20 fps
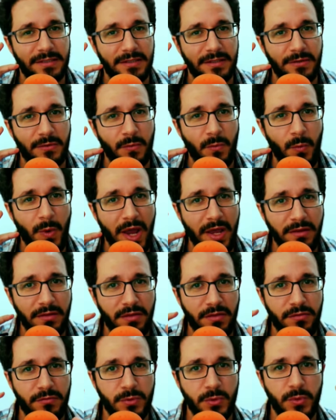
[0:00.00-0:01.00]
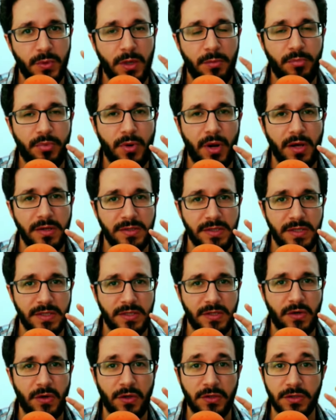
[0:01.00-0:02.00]
went through a process
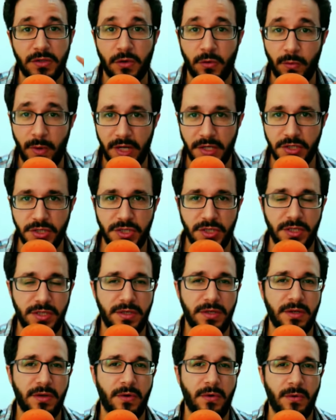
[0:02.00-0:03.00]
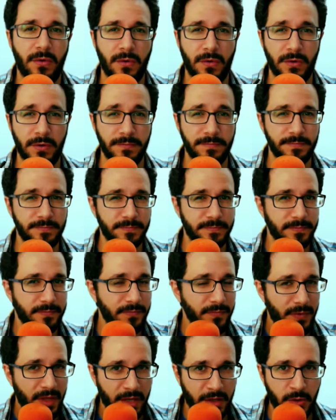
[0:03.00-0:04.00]
called correction or
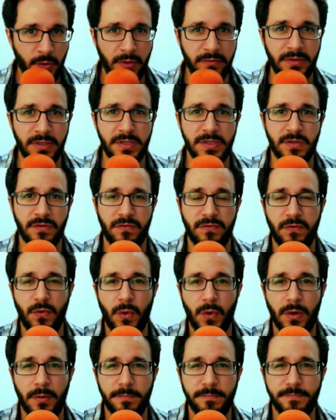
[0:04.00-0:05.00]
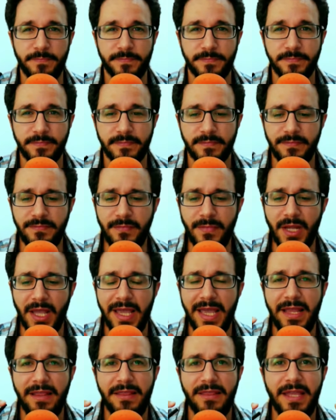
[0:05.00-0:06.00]
equivalence of form,
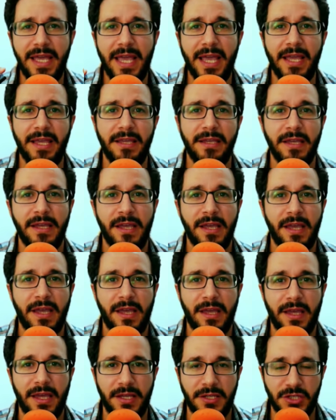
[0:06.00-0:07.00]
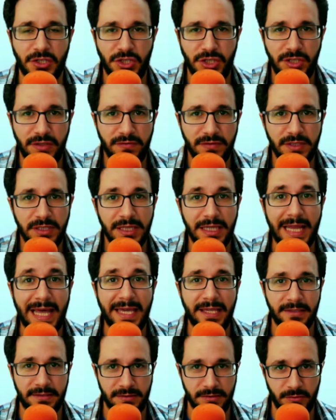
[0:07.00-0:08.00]
and they achieved
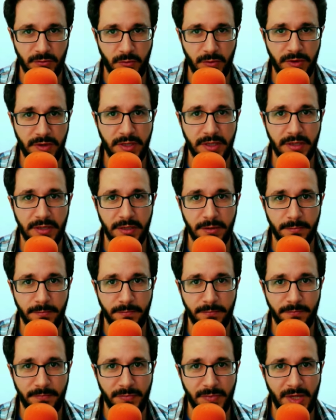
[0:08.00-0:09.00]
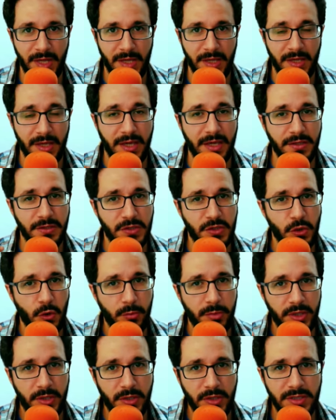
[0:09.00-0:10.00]
light within them. And so,
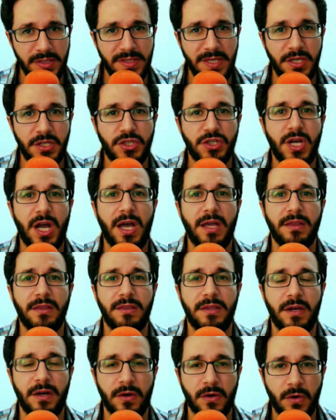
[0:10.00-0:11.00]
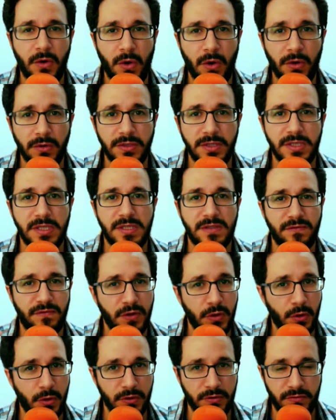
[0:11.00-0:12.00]
because they shine, they are called
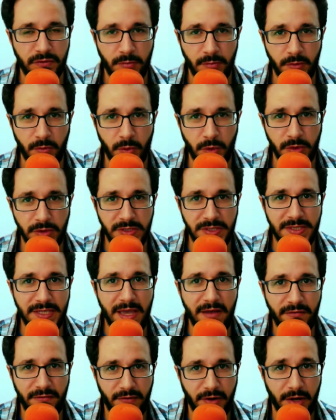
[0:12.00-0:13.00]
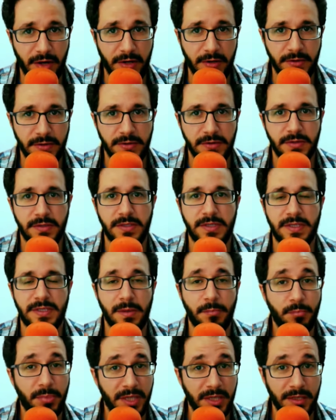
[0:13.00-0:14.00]
sfirot from the word sapphire,
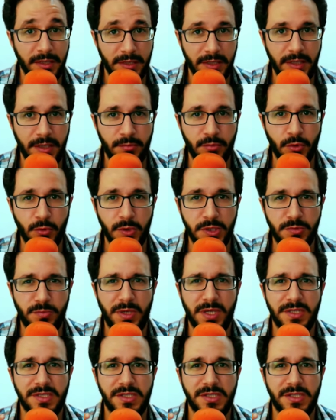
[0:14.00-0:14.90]
sapir in Hebrew, which means